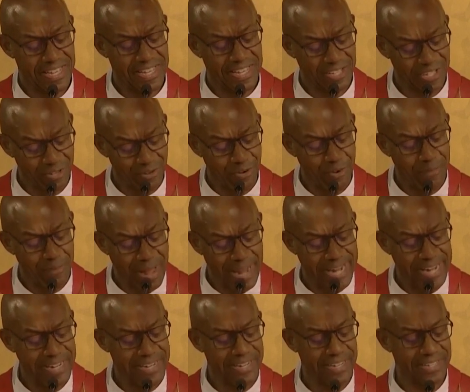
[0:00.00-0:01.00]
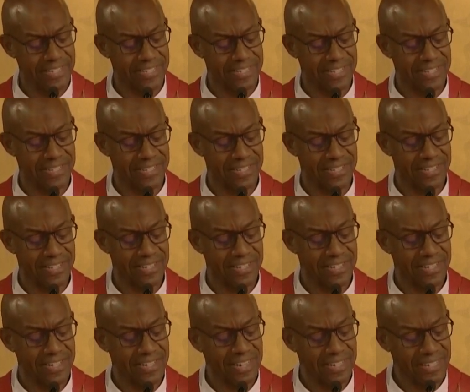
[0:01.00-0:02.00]
is to remind us
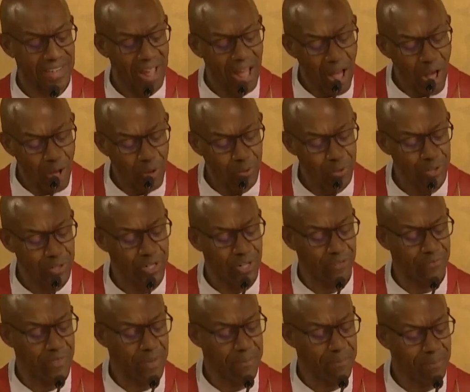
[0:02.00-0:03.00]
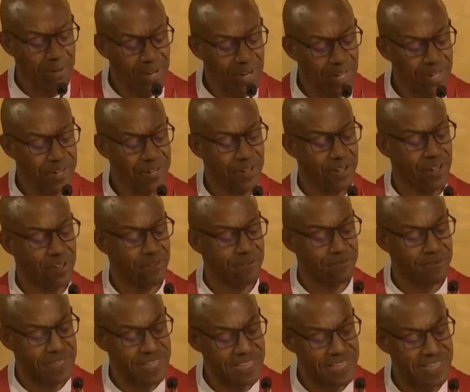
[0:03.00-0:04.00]
that out of the blood
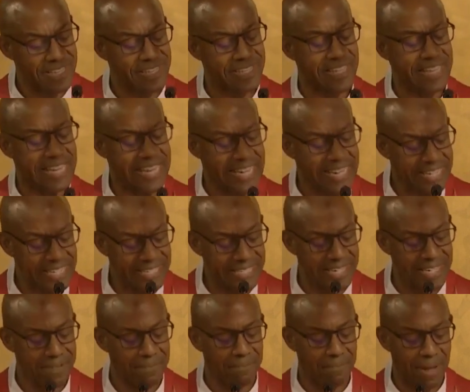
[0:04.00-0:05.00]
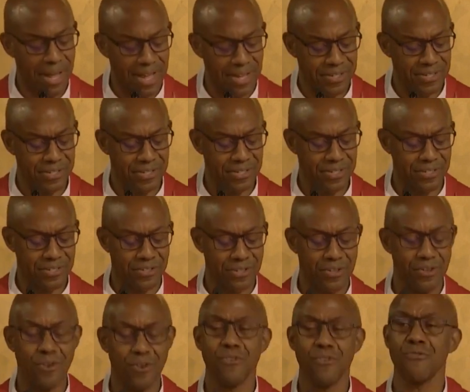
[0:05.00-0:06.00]
of these innocent martyrs